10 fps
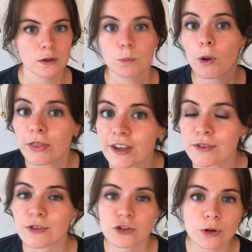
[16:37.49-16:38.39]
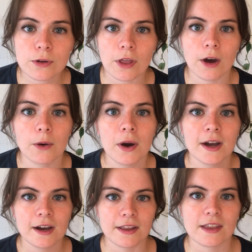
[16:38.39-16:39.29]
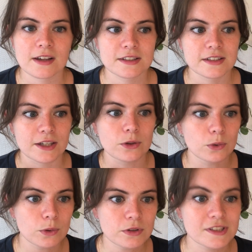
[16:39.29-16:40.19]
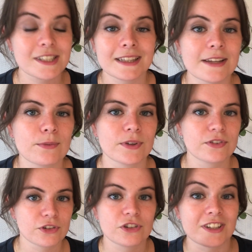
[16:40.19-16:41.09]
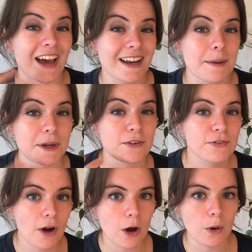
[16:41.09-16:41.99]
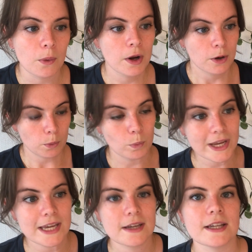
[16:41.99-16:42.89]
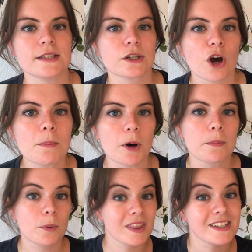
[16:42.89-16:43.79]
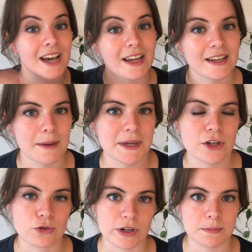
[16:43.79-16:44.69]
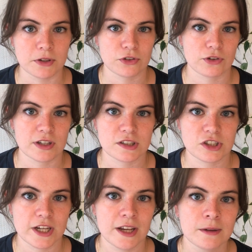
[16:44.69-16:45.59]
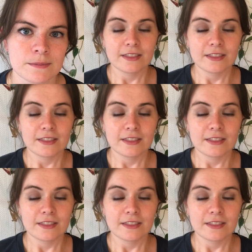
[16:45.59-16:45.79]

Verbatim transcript: One thing is for sure though, and that's in order to live with such a dynamic foe, we need to come up with a dynamic treatment strategy.